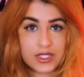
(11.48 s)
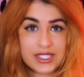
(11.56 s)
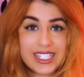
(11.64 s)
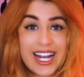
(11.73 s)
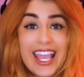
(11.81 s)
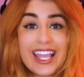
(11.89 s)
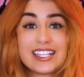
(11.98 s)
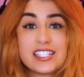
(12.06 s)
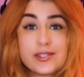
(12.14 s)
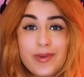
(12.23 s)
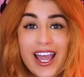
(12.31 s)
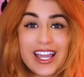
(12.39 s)
Today is
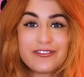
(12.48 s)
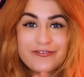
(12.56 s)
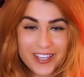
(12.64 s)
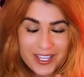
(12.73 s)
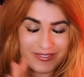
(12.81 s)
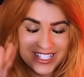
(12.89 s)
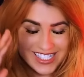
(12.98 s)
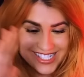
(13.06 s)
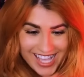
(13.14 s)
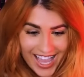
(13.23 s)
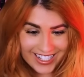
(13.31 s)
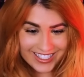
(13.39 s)
Spy Family
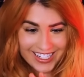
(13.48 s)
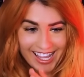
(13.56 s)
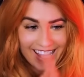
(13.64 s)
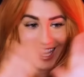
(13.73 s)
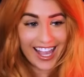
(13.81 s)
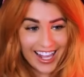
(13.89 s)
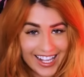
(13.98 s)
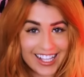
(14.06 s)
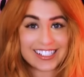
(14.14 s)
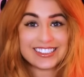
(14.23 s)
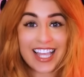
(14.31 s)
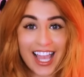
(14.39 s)
Saturday,
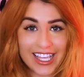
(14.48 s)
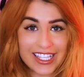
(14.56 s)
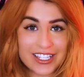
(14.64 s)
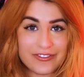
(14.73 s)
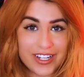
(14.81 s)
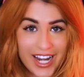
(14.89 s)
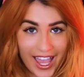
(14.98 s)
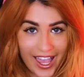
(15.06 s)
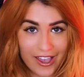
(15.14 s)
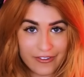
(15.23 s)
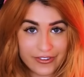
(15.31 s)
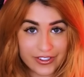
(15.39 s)
and I even
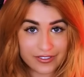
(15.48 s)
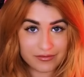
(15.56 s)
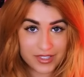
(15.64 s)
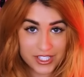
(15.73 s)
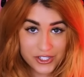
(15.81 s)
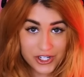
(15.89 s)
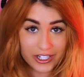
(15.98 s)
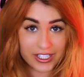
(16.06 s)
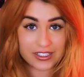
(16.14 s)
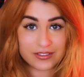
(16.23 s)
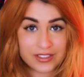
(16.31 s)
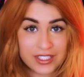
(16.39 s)
have the shirt.
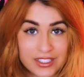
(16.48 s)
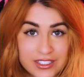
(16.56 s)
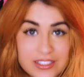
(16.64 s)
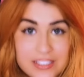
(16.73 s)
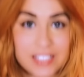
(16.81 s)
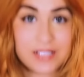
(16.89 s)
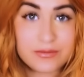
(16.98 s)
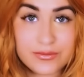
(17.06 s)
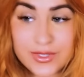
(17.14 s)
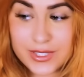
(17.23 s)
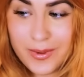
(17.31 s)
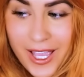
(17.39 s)
See,
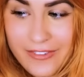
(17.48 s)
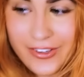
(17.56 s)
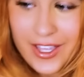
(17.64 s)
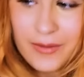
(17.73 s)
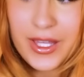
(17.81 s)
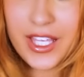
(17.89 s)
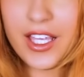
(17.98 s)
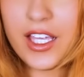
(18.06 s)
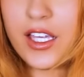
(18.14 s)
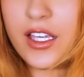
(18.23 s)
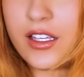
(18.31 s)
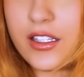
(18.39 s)
Spy
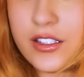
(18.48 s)
Family,